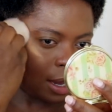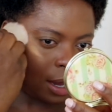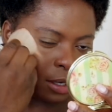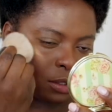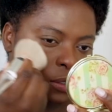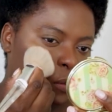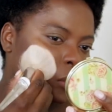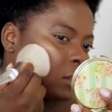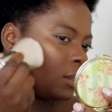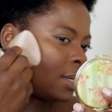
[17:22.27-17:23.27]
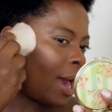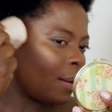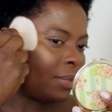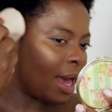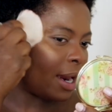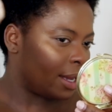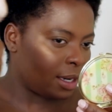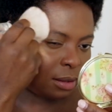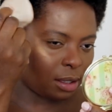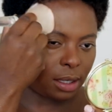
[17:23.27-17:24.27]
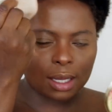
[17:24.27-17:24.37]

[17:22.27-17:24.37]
and just tap that in